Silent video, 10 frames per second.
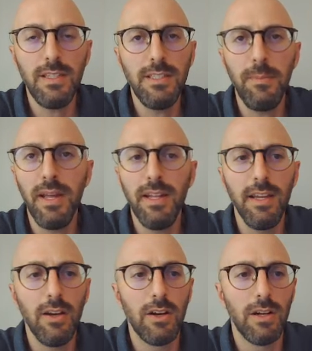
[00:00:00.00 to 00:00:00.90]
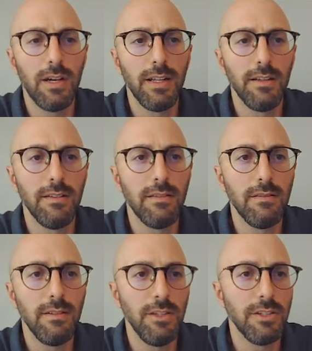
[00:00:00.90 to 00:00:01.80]
Depending on
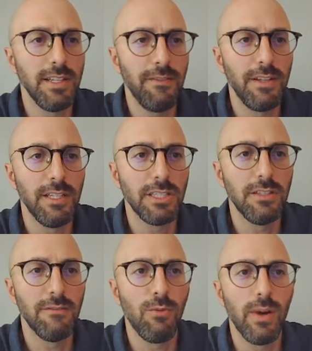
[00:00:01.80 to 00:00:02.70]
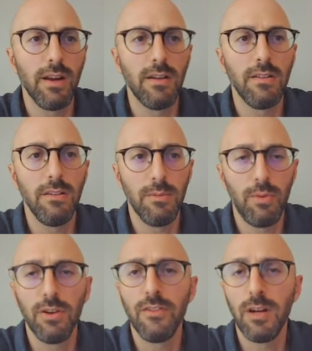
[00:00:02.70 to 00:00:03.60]
your definition of where your
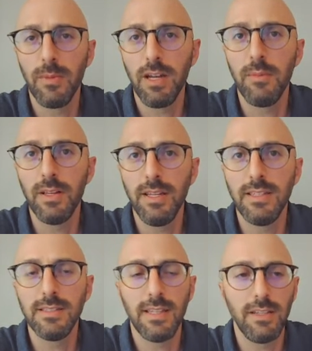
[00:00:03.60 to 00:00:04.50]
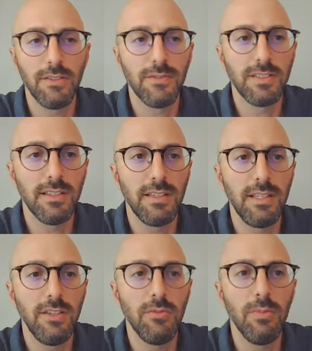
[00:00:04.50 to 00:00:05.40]
point of common coupling is at your
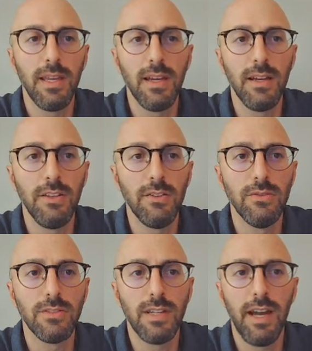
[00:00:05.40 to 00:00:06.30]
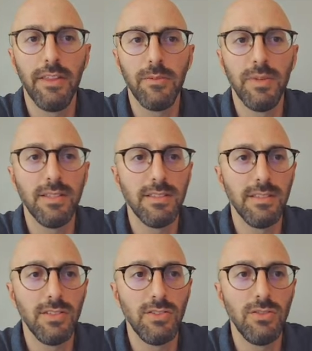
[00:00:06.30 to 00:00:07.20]
facility, you may use either
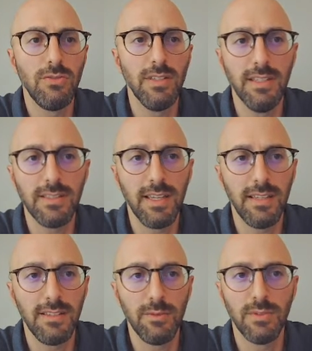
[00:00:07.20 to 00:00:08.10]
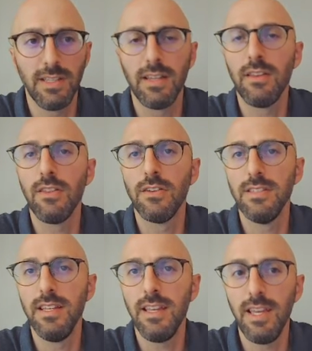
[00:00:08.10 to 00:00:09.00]
PCC2, in this case it was at the
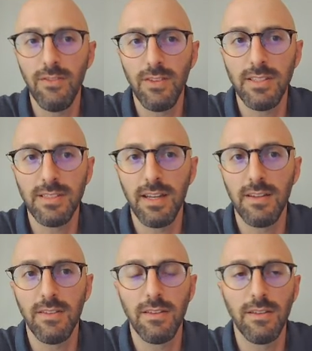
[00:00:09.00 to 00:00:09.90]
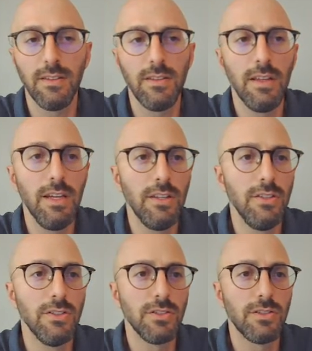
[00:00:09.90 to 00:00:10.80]
13 kV side of the
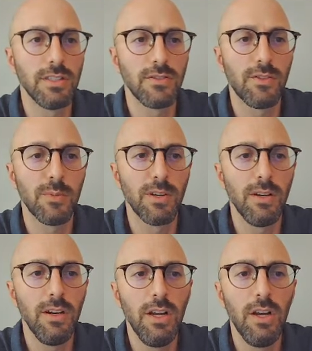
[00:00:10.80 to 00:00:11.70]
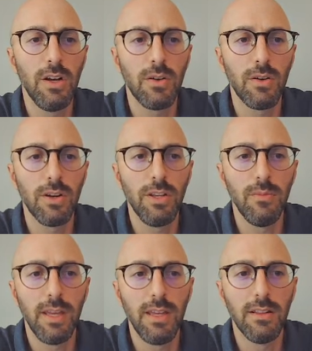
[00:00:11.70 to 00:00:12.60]
user transformer, or you
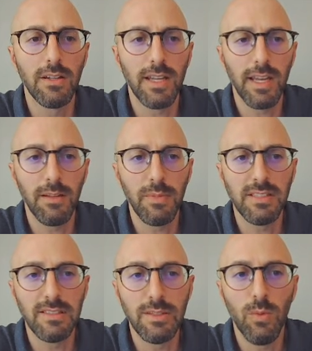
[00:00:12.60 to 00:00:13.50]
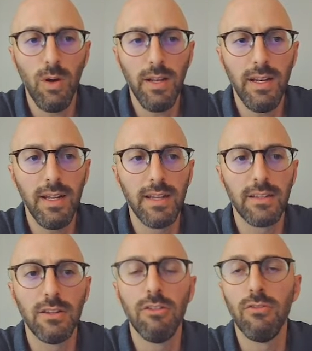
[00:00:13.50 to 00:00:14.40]
may look at PCC1 at
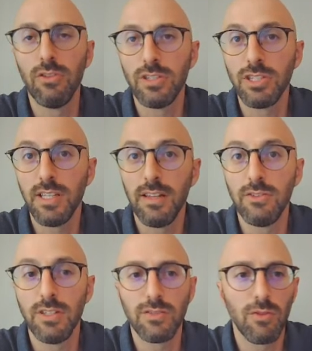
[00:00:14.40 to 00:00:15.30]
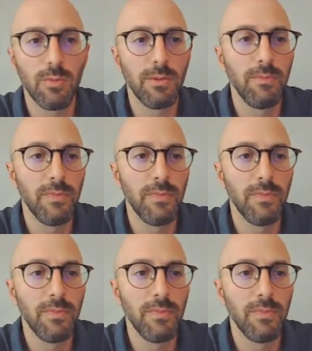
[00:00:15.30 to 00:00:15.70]
the low voltage side of the transformer.